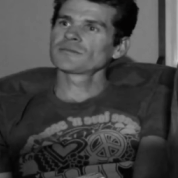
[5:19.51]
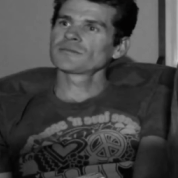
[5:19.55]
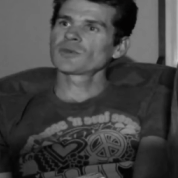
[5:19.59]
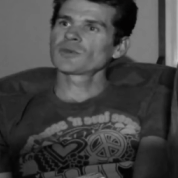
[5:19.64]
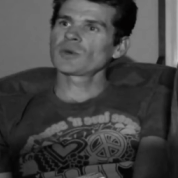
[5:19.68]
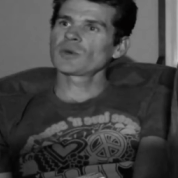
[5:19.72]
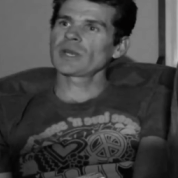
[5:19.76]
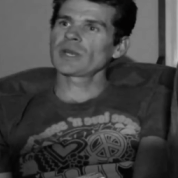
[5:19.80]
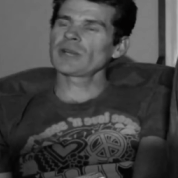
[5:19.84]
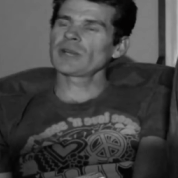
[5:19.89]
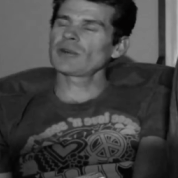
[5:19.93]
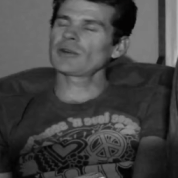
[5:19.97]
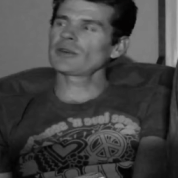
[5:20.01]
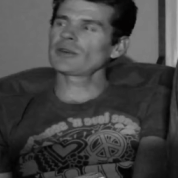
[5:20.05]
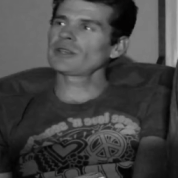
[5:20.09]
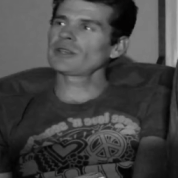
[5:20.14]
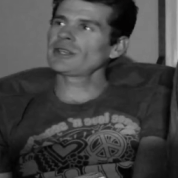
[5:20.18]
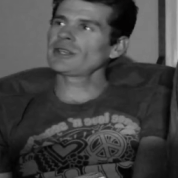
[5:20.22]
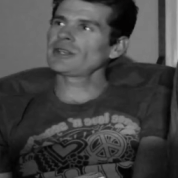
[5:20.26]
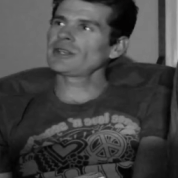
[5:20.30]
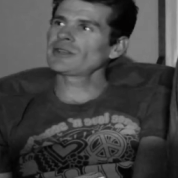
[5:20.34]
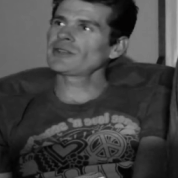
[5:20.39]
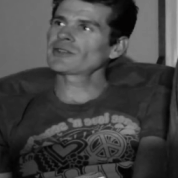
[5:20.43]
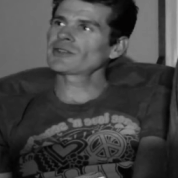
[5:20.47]
Twenty odd
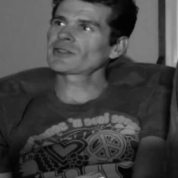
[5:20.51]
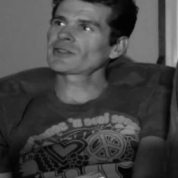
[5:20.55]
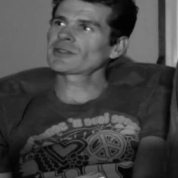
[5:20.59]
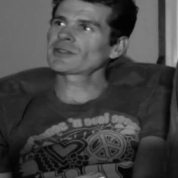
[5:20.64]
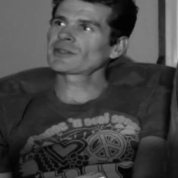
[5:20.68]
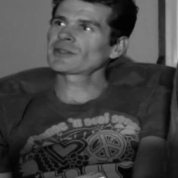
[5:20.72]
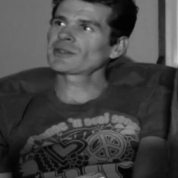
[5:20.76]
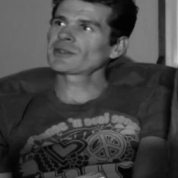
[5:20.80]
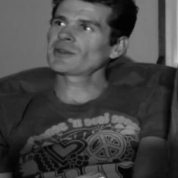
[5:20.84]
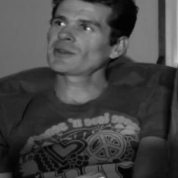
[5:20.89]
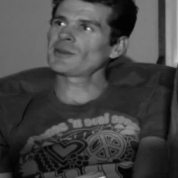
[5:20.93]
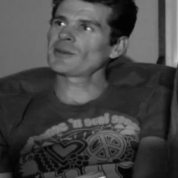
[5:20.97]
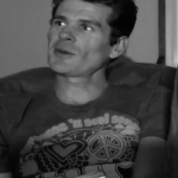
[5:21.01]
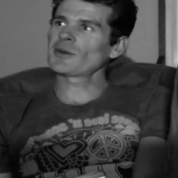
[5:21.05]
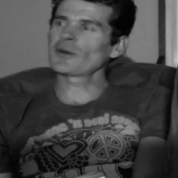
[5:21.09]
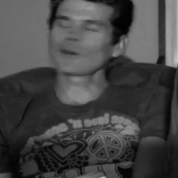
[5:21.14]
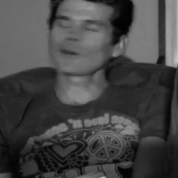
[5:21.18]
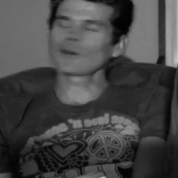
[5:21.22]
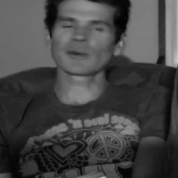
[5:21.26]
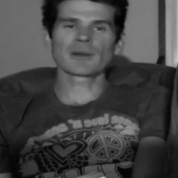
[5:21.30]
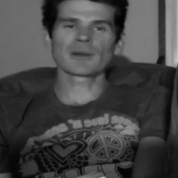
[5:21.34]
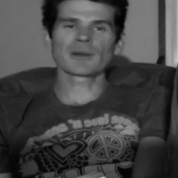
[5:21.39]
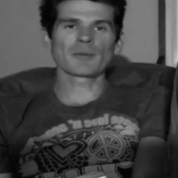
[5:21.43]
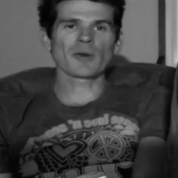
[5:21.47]
years combined